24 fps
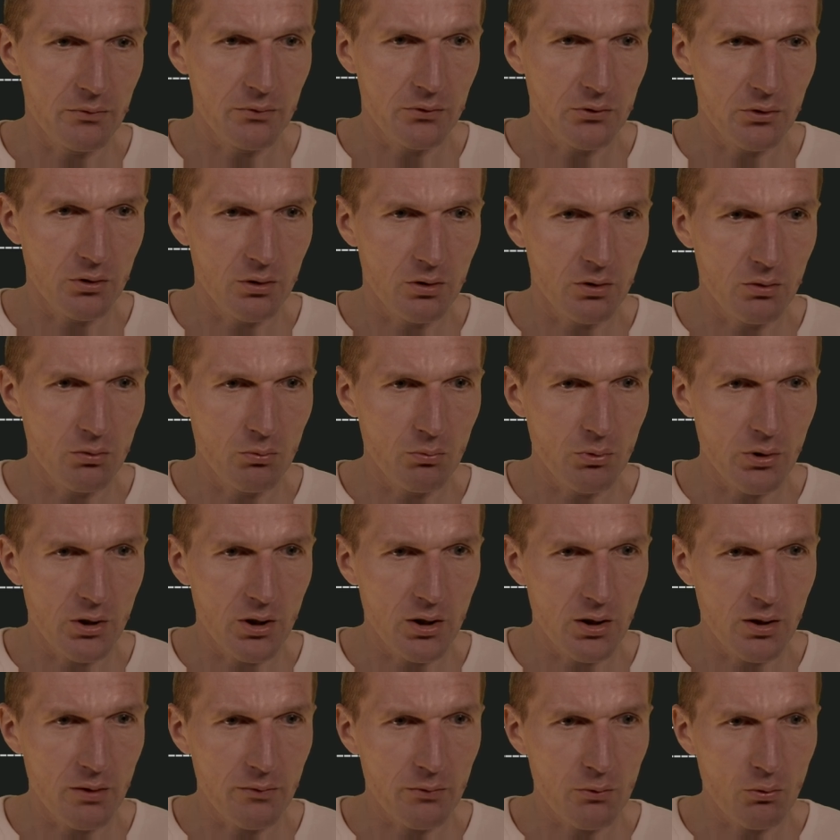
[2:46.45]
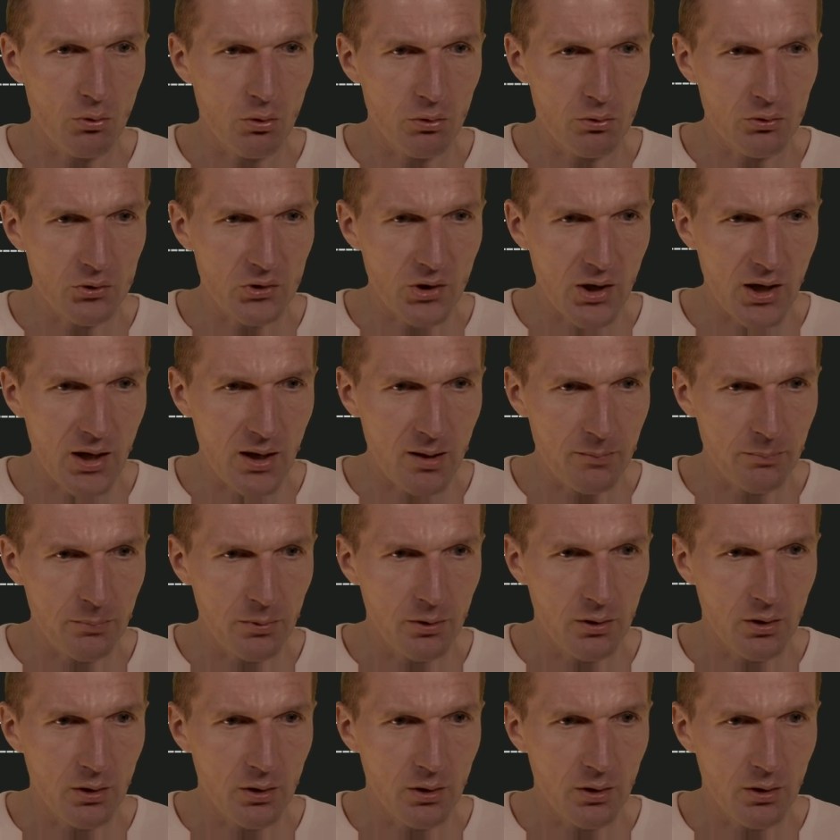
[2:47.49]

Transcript: So we have Quarkus app